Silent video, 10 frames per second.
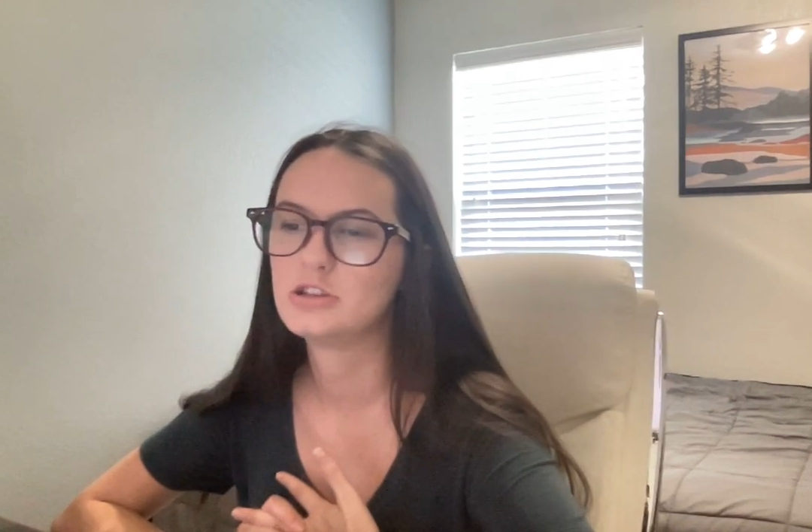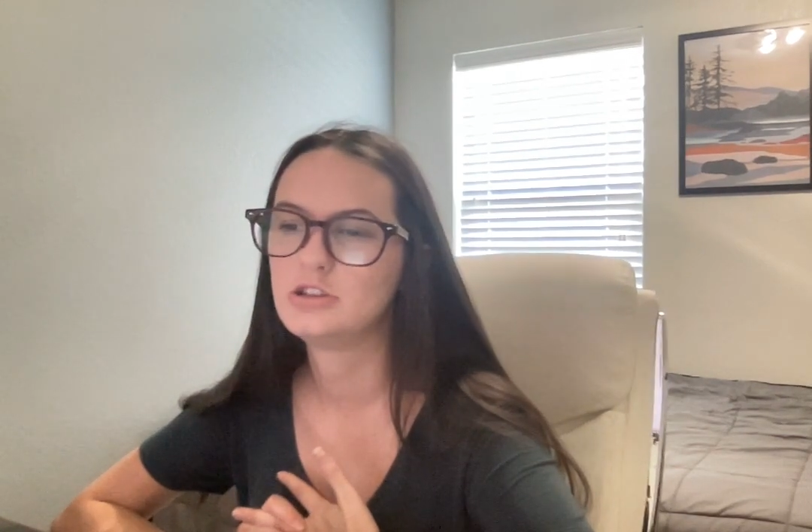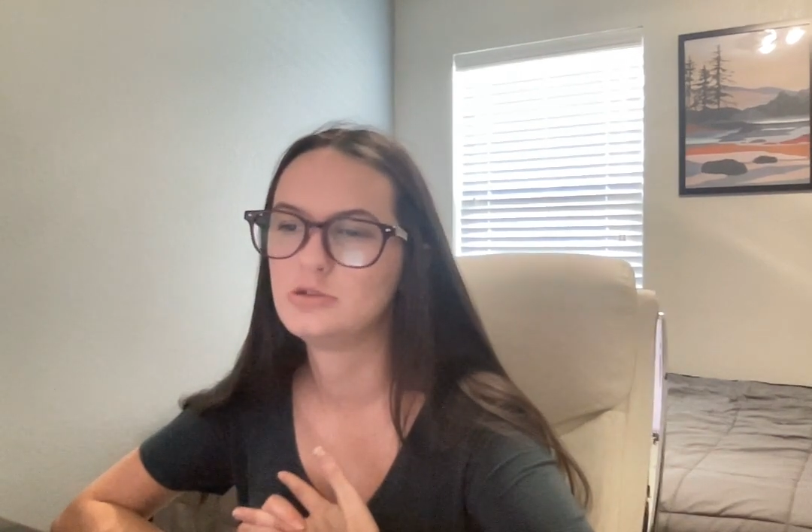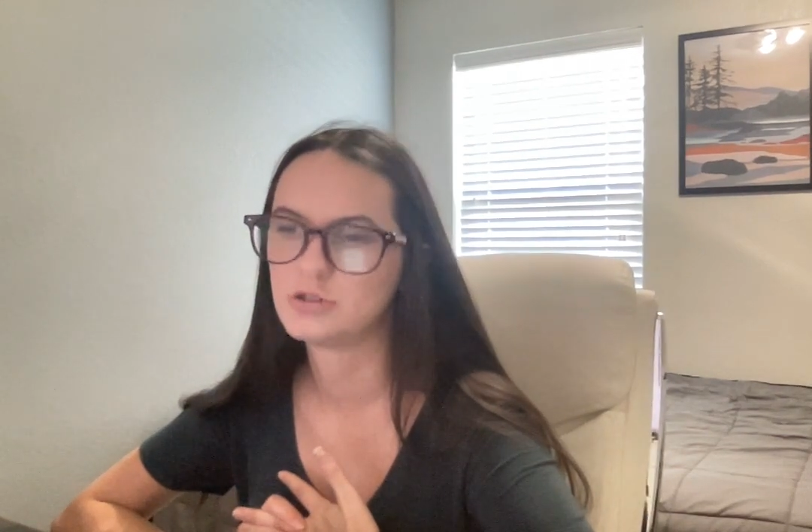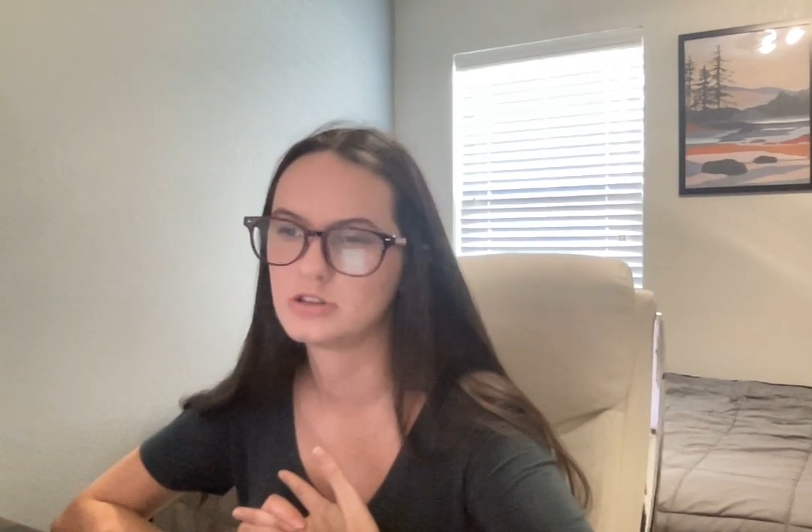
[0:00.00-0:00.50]

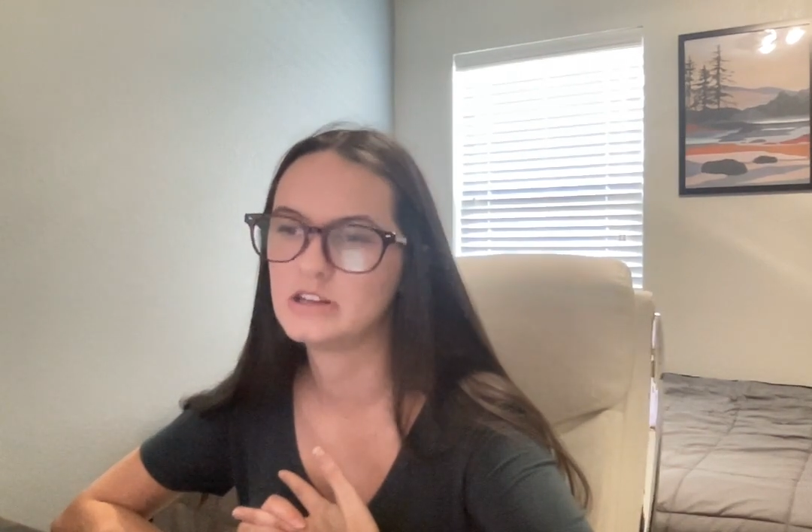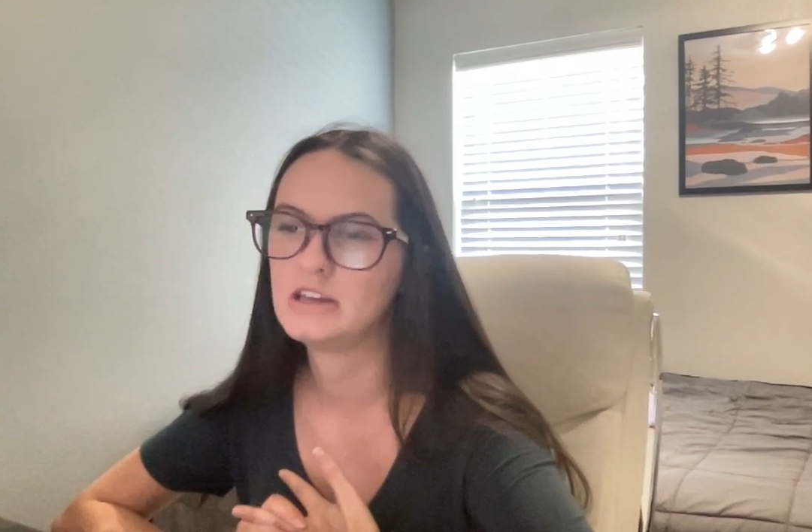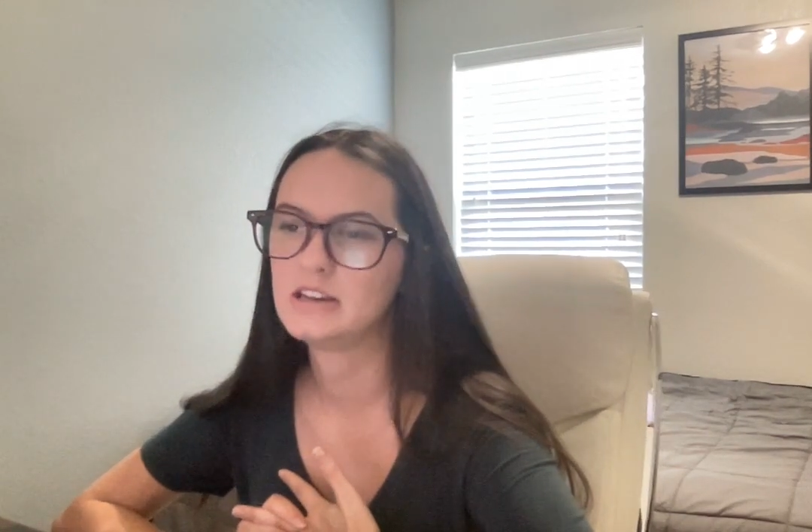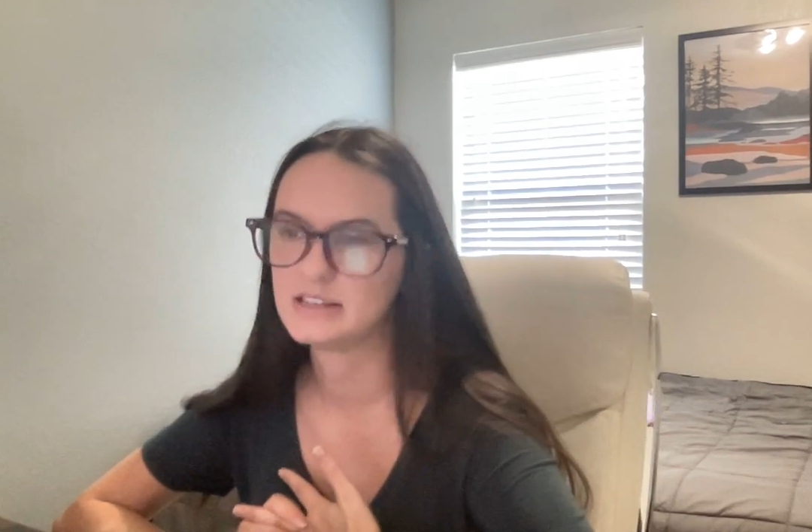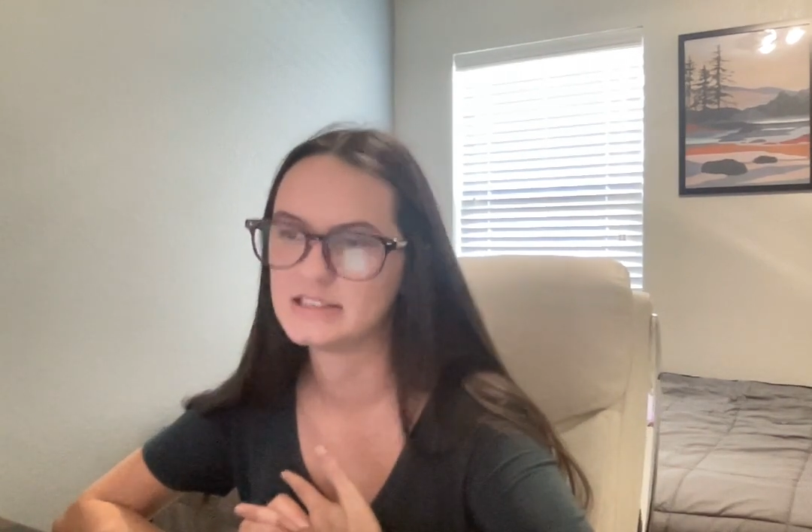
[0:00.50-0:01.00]

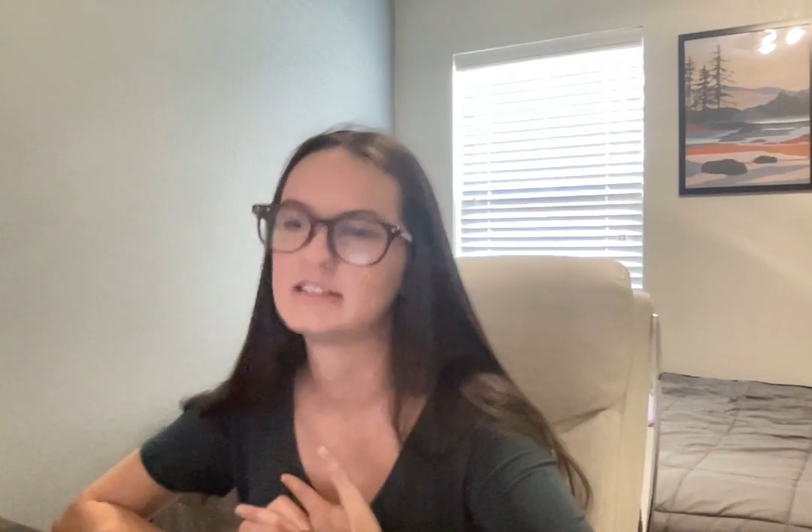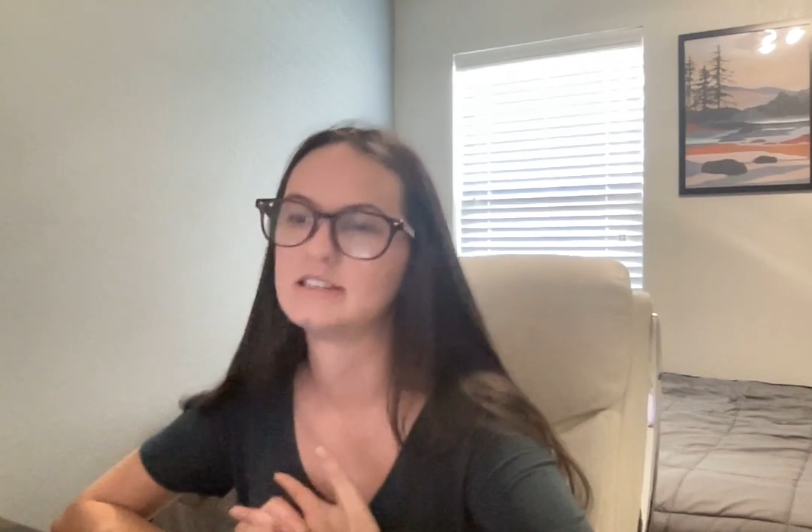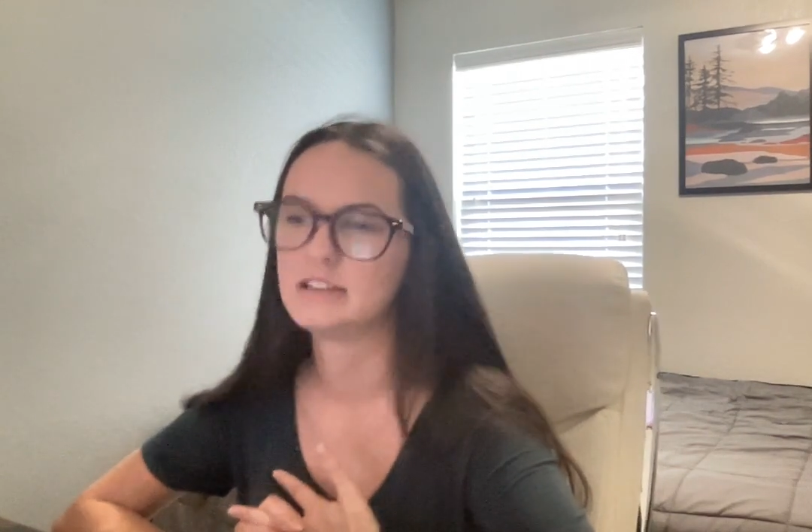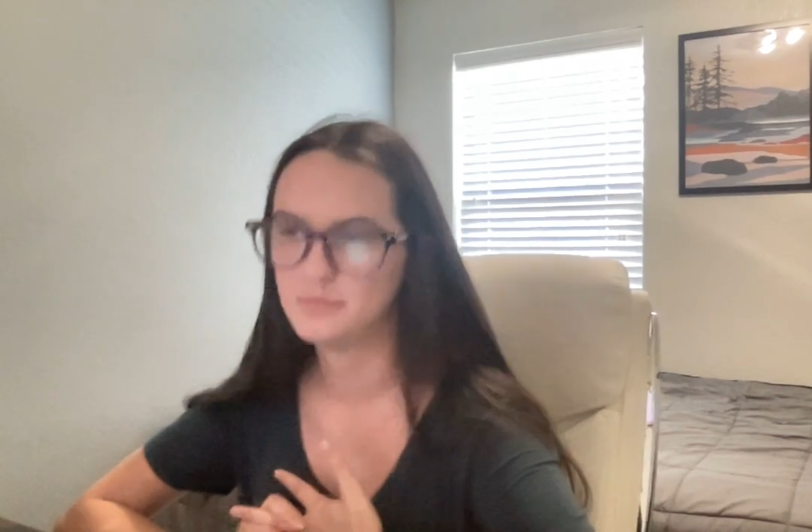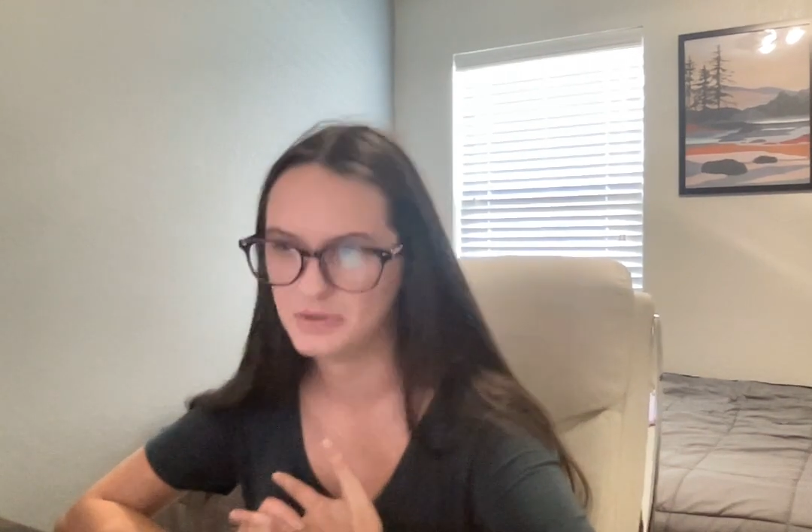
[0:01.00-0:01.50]
usually consisted of